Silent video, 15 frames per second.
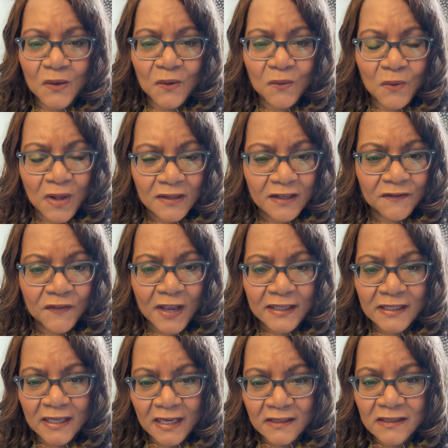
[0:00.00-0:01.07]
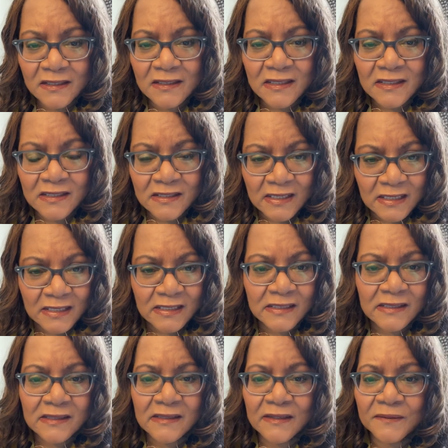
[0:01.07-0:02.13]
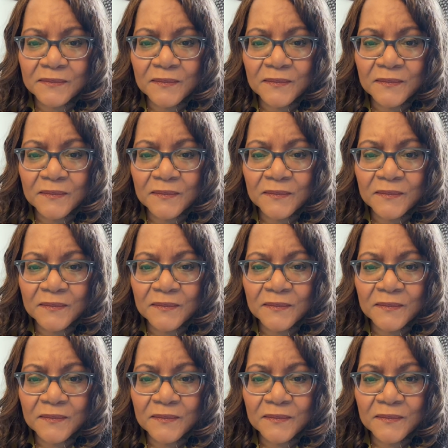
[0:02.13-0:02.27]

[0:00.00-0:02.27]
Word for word: Well, if I get the disease,